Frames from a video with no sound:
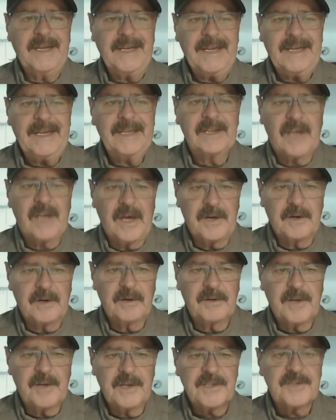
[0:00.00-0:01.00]

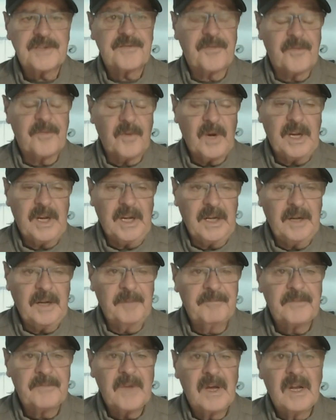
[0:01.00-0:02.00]
e-letter that's free,
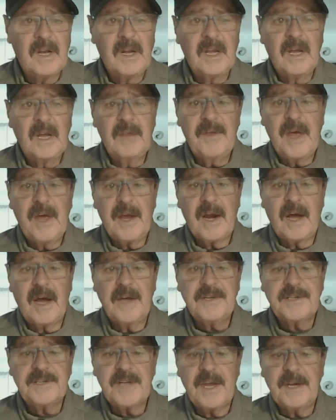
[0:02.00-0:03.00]
that
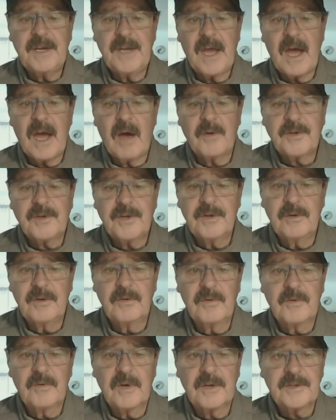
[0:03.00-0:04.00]
I send out
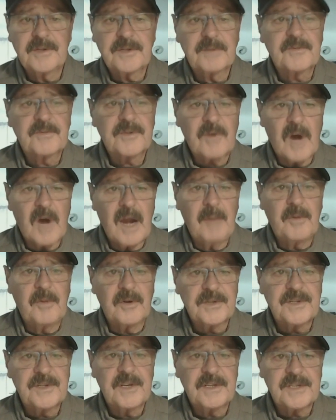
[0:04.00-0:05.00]
to
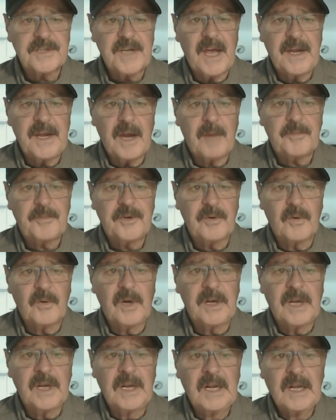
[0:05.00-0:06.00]
subscribers that sign up to
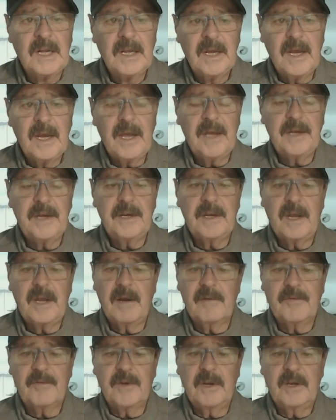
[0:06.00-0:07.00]
it. And
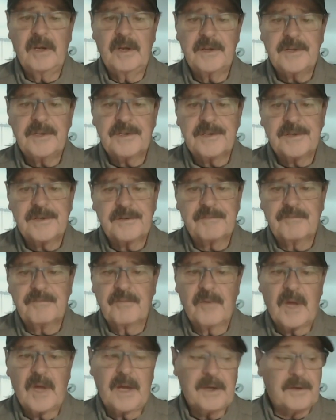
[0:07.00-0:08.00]
it's
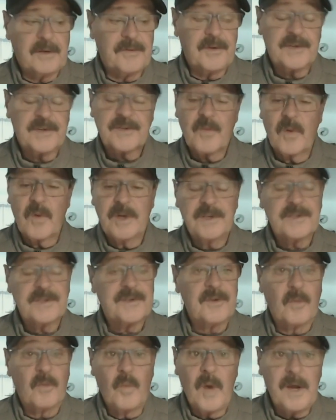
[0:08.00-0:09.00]
like, this one is
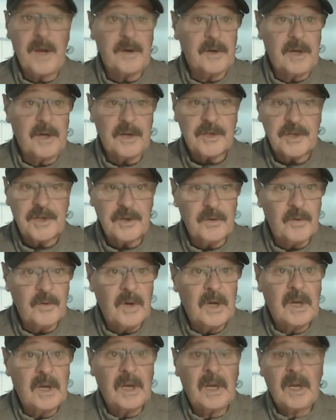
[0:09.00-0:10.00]
the winter issue.
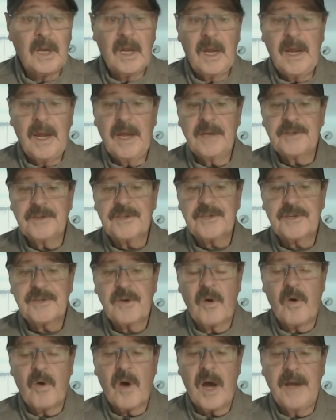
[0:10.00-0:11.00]
And
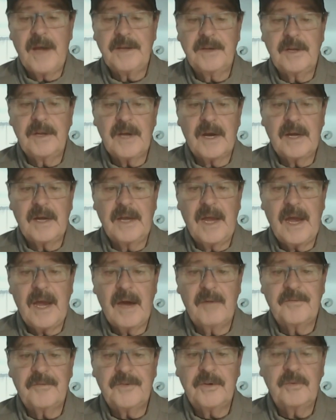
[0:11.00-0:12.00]
so I
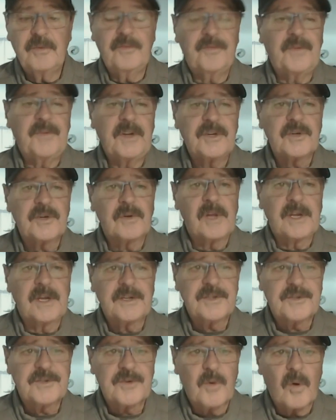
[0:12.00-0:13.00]
have 2
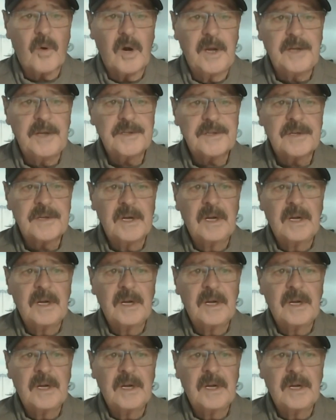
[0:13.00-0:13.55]
feature-length stories